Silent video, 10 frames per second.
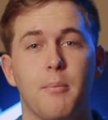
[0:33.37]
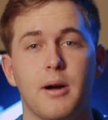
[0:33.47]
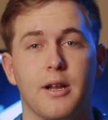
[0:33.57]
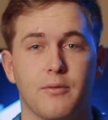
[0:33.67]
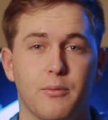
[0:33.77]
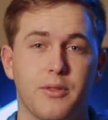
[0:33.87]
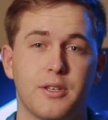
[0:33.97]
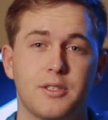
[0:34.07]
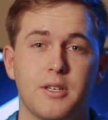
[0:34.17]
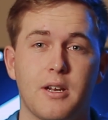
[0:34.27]
But with
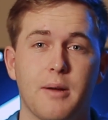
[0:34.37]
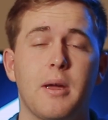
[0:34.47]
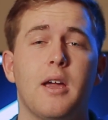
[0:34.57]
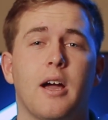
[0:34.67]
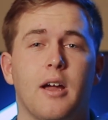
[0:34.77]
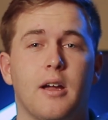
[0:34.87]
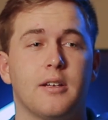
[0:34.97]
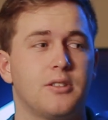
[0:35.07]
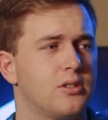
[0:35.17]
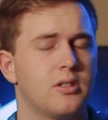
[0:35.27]
this setup,
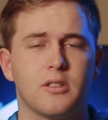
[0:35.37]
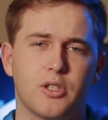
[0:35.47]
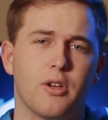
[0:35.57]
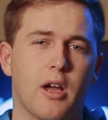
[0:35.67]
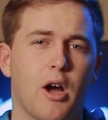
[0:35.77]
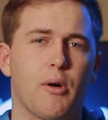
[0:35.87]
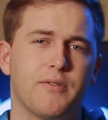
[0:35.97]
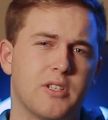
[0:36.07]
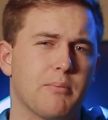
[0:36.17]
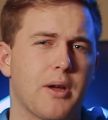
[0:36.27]
just to show you how
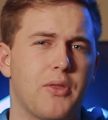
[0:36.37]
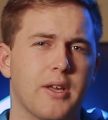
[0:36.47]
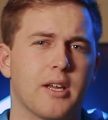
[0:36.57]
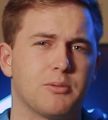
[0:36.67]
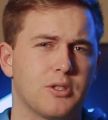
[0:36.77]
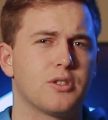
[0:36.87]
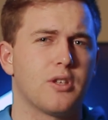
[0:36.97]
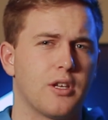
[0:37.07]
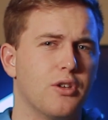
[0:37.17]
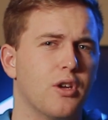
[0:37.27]
I've set my thing up, just
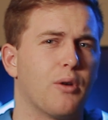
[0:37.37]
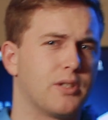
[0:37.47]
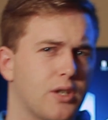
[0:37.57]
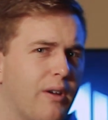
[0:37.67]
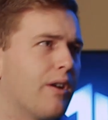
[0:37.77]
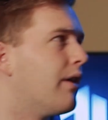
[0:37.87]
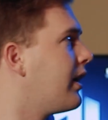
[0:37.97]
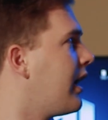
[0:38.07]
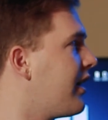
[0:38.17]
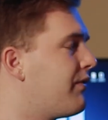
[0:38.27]
so that you know what's going
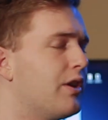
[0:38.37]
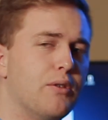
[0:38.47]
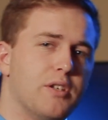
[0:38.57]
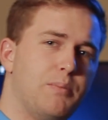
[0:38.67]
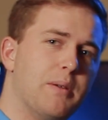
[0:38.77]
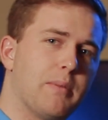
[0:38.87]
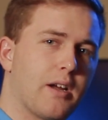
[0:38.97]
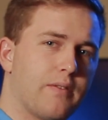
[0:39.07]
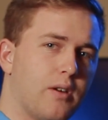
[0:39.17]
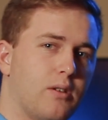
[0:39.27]
on, I have a USB
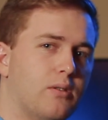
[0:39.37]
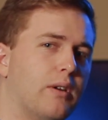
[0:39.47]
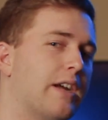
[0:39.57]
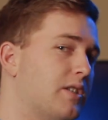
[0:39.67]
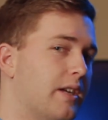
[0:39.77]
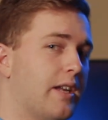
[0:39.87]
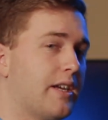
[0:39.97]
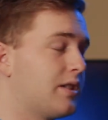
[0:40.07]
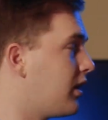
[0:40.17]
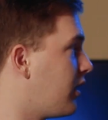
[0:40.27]
microphone, or actually an
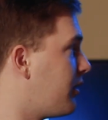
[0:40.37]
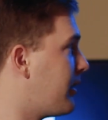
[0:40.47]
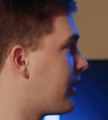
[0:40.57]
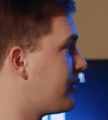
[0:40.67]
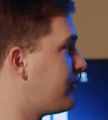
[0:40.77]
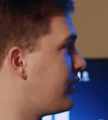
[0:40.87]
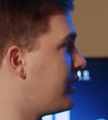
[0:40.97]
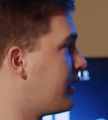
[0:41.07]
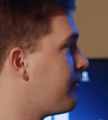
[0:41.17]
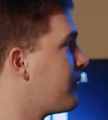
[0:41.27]
XLR microphone
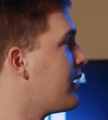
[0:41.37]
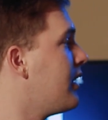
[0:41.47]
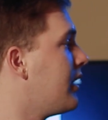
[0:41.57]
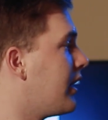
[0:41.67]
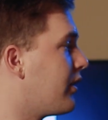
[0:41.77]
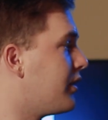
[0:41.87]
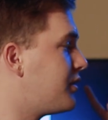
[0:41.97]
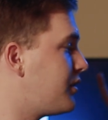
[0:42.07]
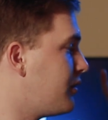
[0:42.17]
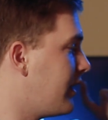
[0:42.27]
here. It
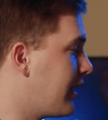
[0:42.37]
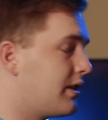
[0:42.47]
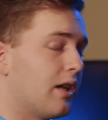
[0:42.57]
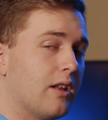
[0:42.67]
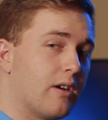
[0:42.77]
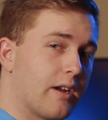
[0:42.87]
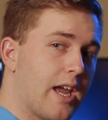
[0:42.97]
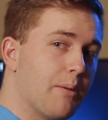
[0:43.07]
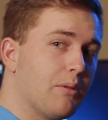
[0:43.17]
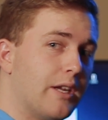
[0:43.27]
goes through an XLR
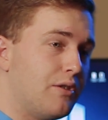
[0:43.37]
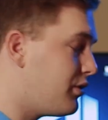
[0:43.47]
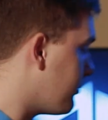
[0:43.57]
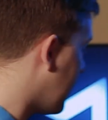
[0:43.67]
cable into